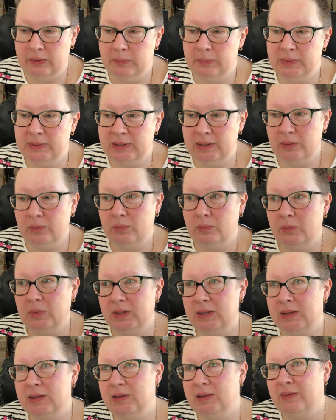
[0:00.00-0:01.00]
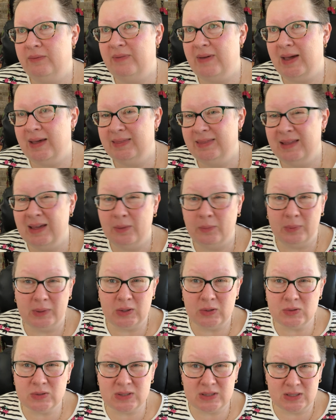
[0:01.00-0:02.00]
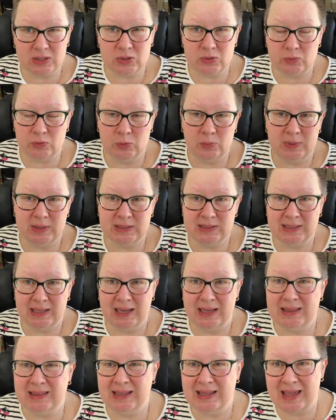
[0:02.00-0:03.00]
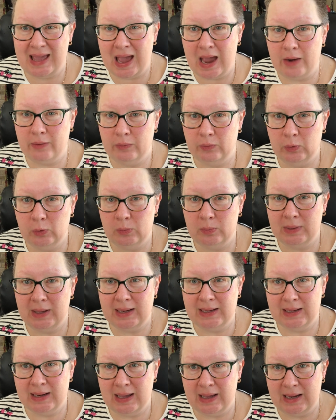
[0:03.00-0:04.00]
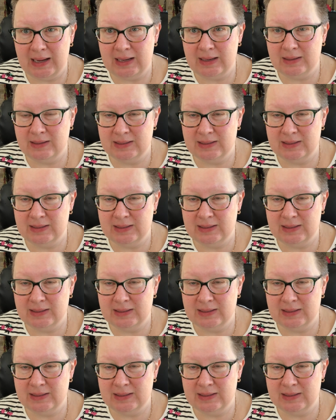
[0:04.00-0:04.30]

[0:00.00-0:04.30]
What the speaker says: But then with the fact that we use this room as like the cat room at night,